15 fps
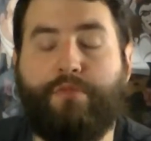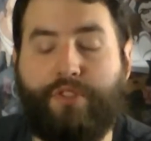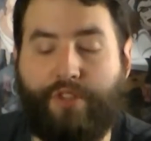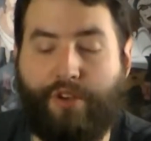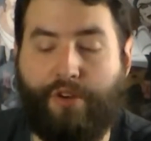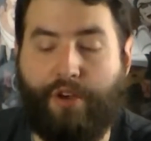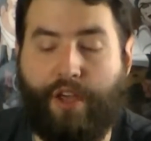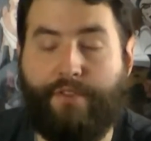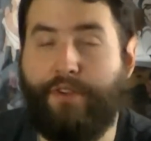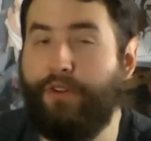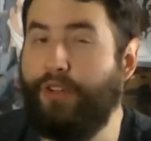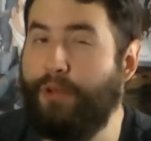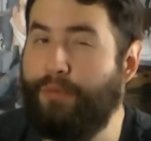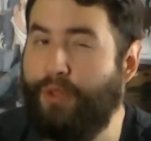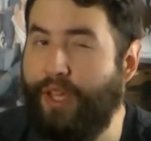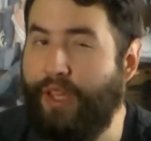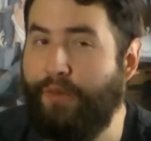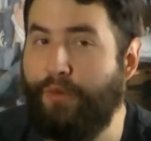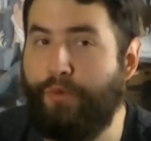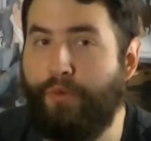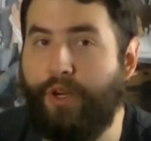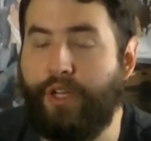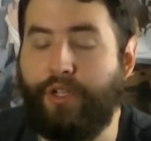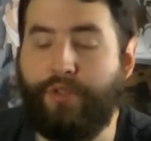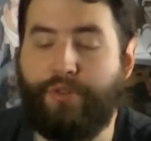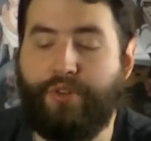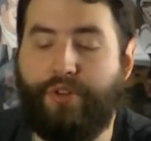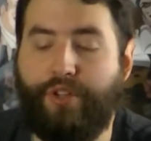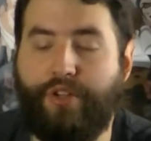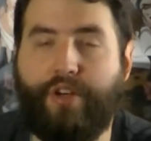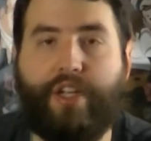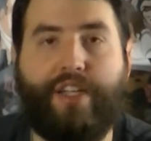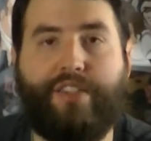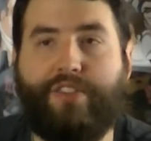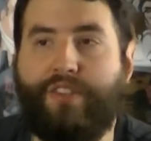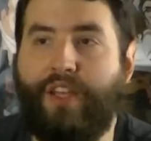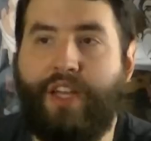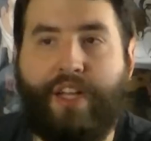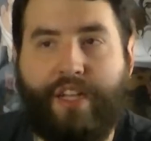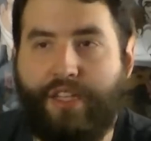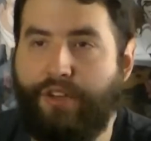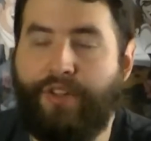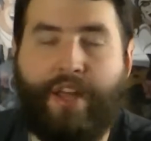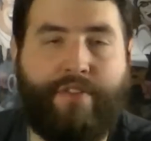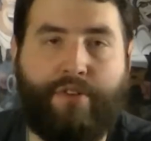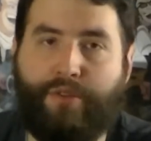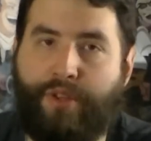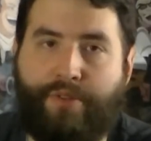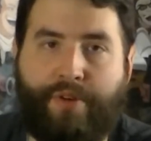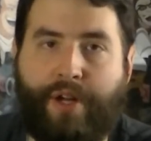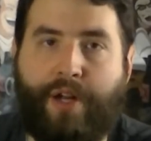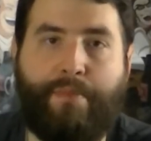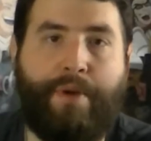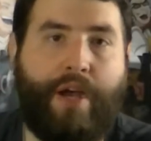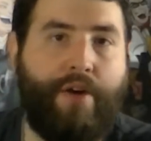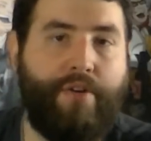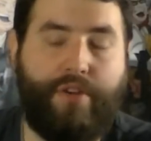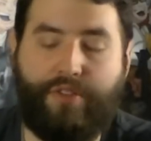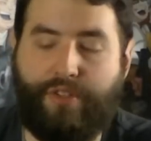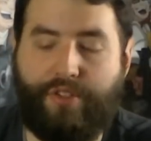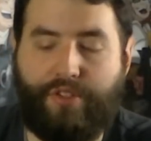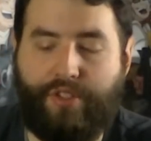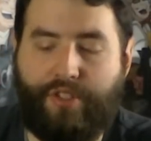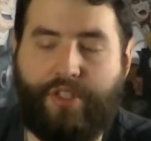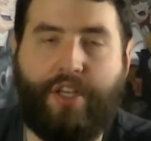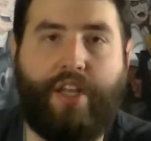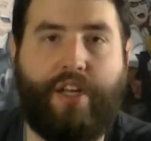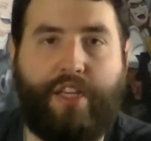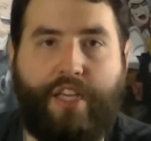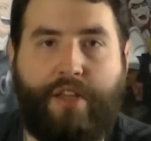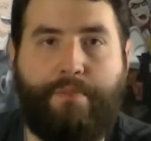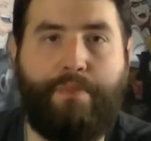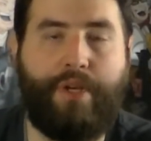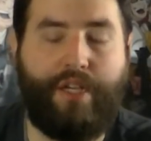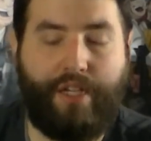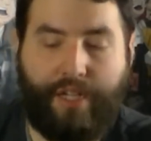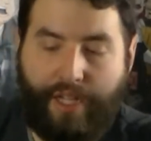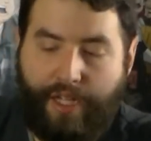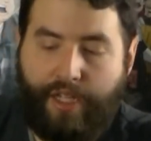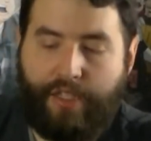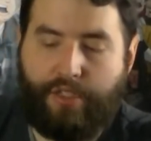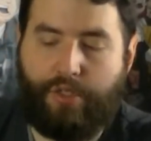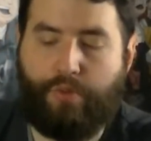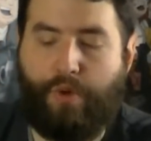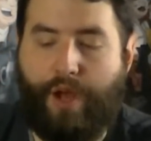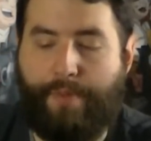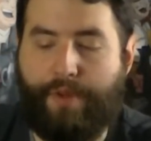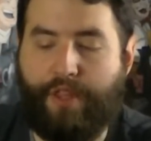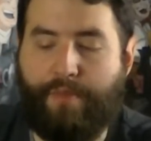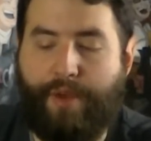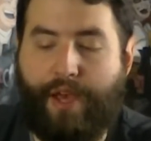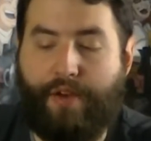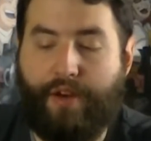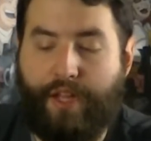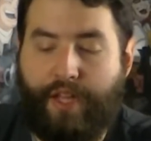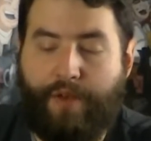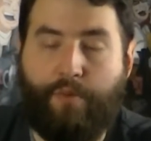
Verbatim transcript: so if you're only playing with one controller, it's you'll never really run out of power as long as you just kind of keep uh, swapping them out.